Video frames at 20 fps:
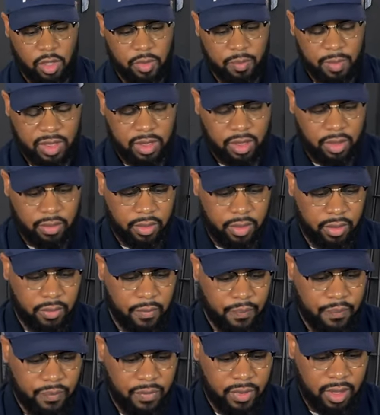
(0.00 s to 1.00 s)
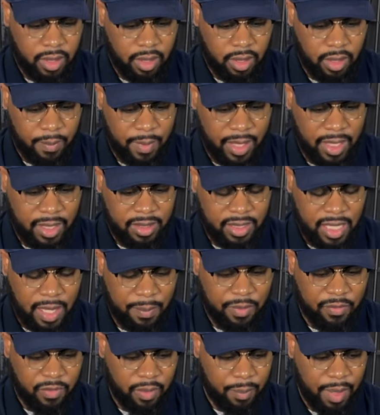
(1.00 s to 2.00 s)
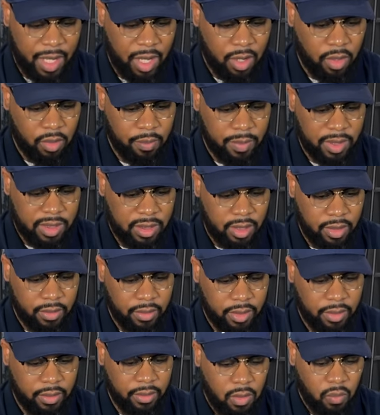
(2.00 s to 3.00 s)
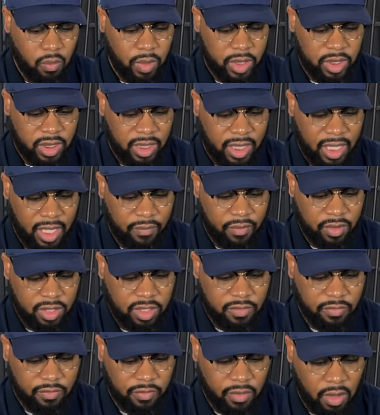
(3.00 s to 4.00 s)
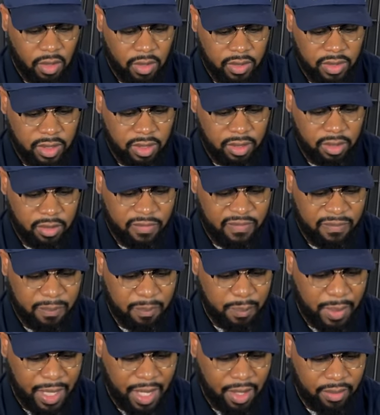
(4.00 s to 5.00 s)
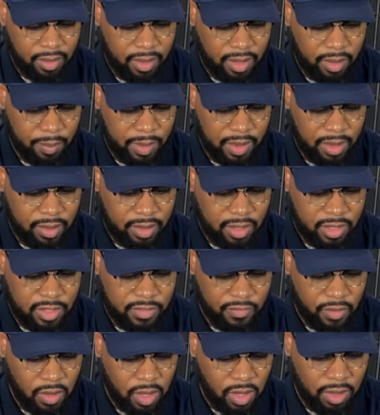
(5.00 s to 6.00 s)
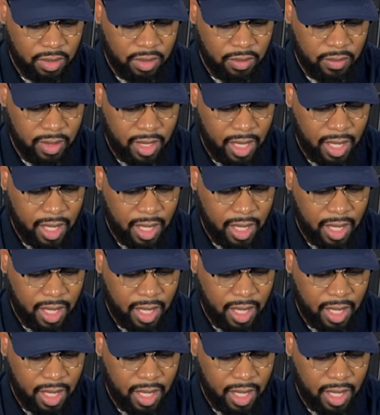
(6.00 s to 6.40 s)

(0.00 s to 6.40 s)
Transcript: material um, any type of apparel material, which canvas falls under barely, but it does fall under that.